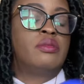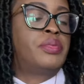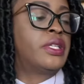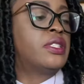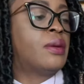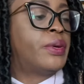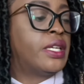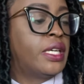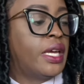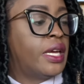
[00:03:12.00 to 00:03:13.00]
Picked up a
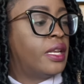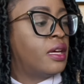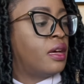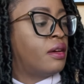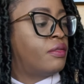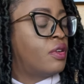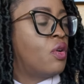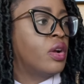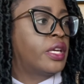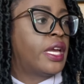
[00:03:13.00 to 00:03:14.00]
can of,
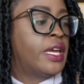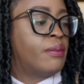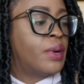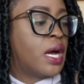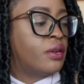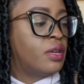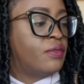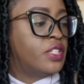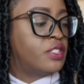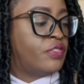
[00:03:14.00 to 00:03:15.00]
or a can bottle of
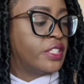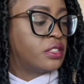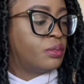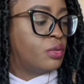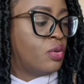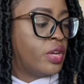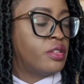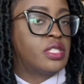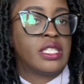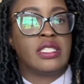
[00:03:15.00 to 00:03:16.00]
this vegetable oil,
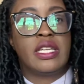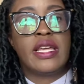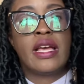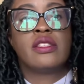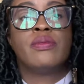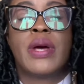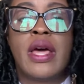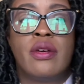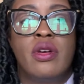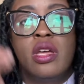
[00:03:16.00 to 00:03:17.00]
sixteen ounce
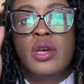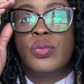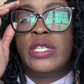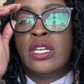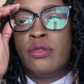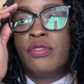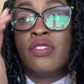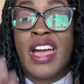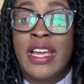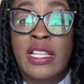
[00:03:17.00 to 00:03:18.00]
bottle. We don't
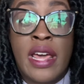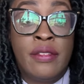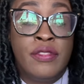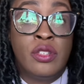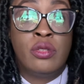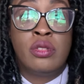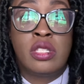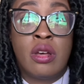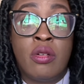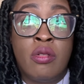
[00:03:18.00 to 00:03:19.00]
fry a lot of food,
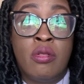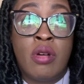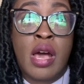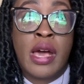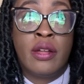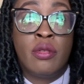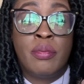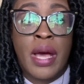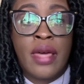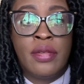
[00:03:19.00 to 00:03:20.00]
so I don't
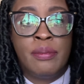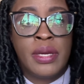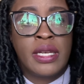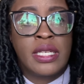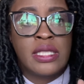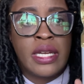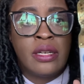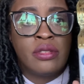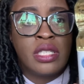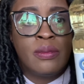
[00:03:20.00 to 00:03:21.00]
buy the big
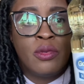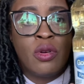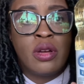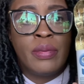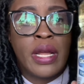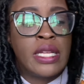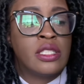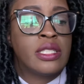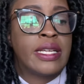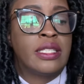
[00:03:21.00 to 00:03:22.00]
containers anymore, but I
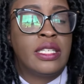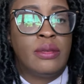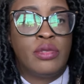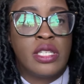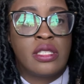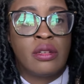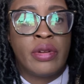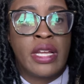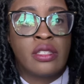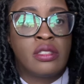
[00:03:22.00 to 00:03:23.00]
just like to keep this
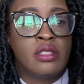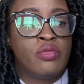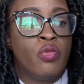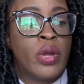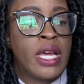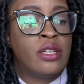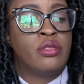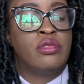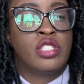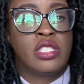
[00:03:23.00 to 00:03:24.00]
around when I
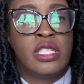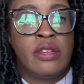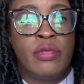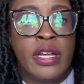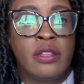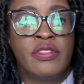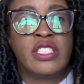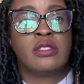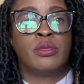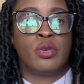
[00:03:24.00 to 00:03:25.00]
do just need regular vegetable